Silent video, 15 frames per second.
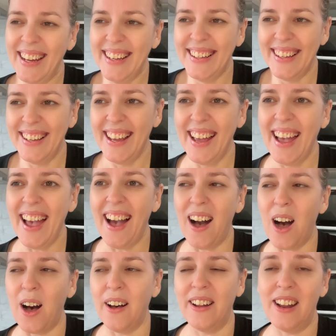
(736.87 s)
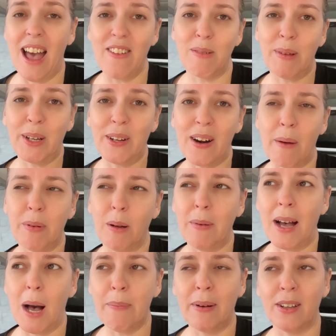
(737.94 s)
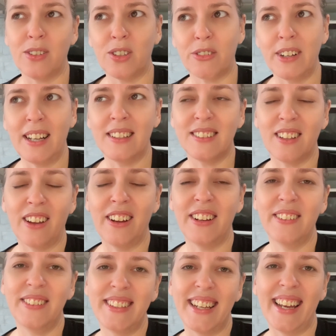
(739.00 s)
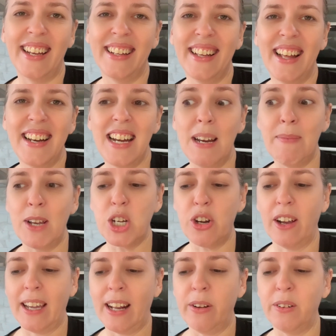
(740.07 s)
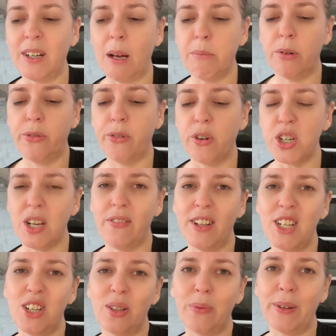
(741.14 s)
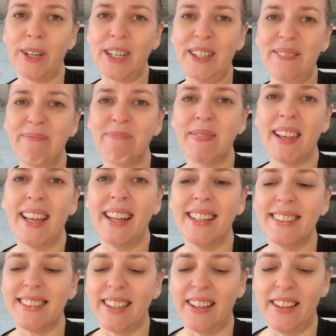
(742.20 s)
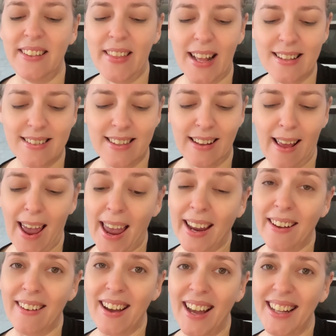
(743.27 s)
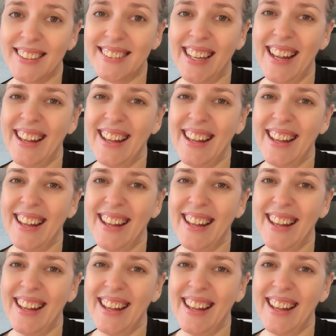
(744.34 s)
And I have to pick her up at about 3:30. So yeah, need to make sure I get it all done before she finishes work. So that's today, guys.